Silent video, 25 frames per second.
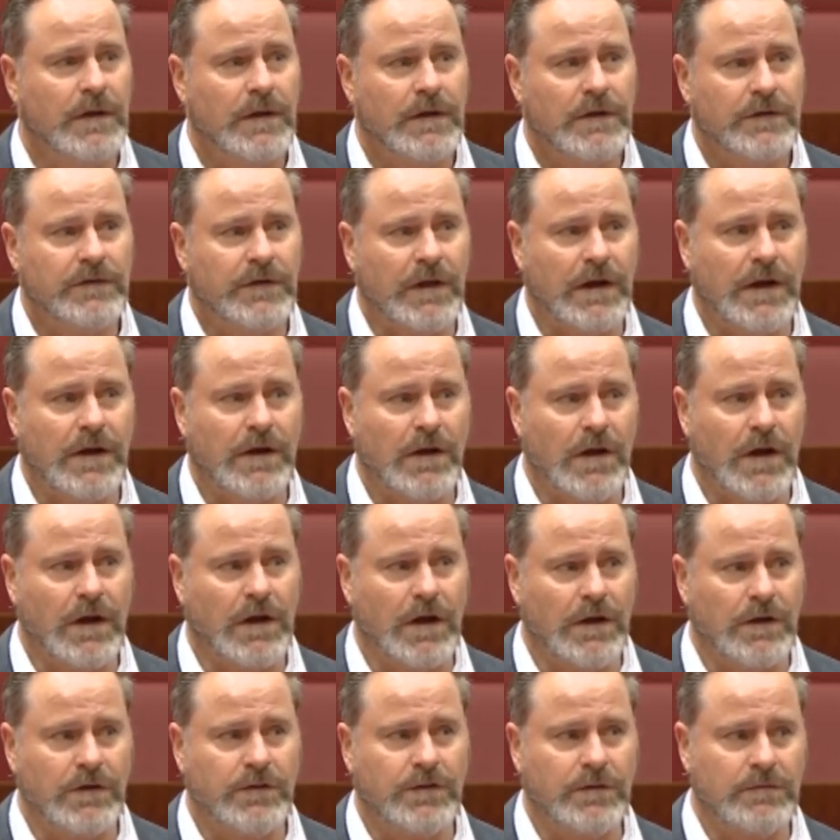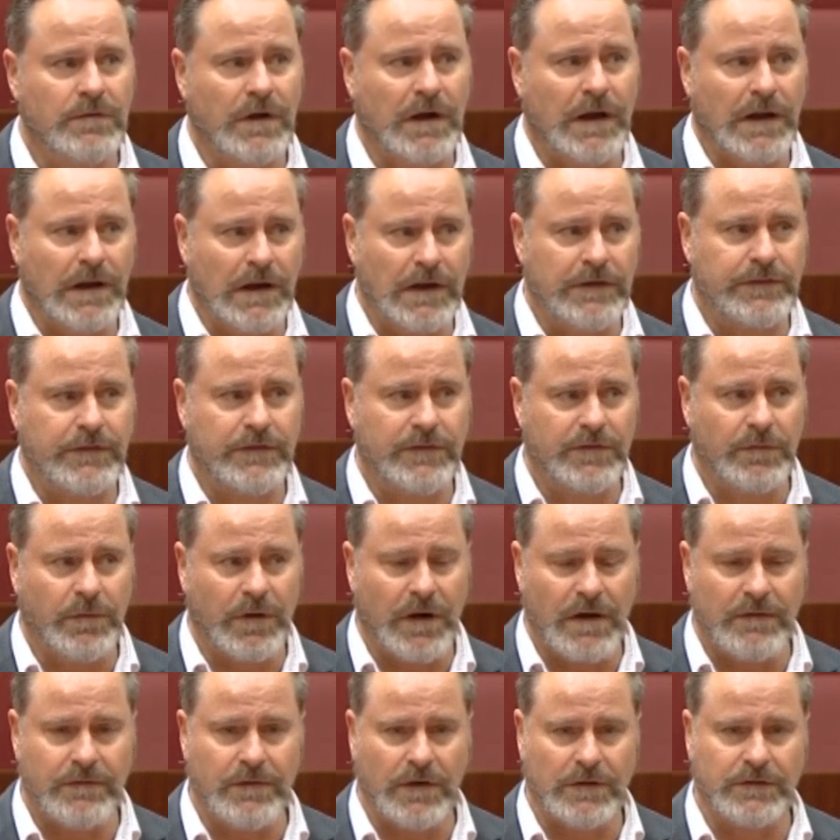Senator Urquhart, you should really listen to what
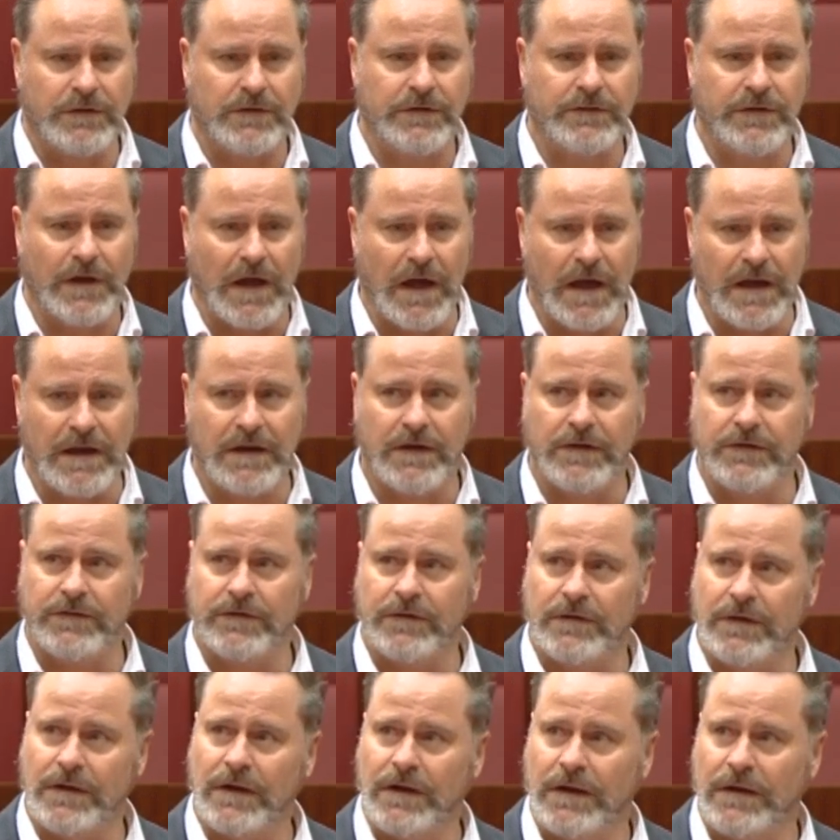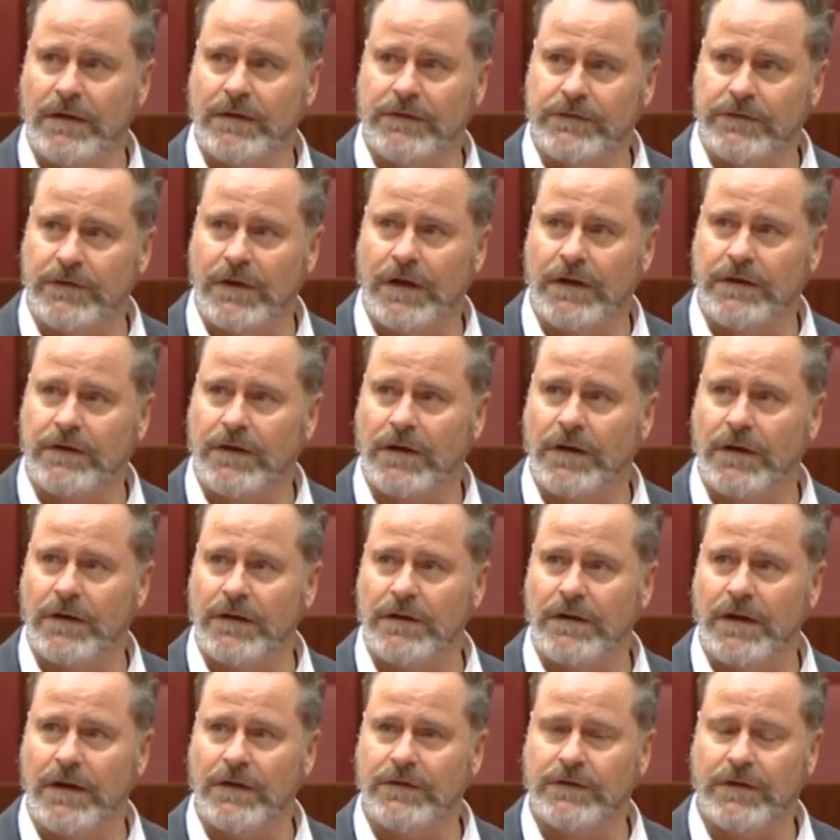I've got to say, because it's going
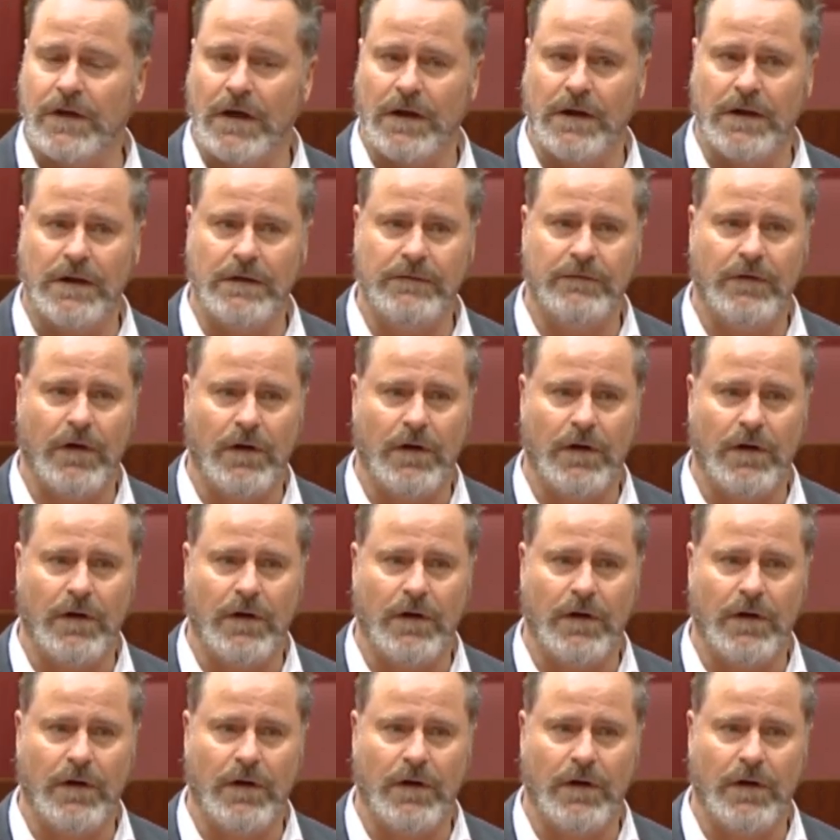to involve.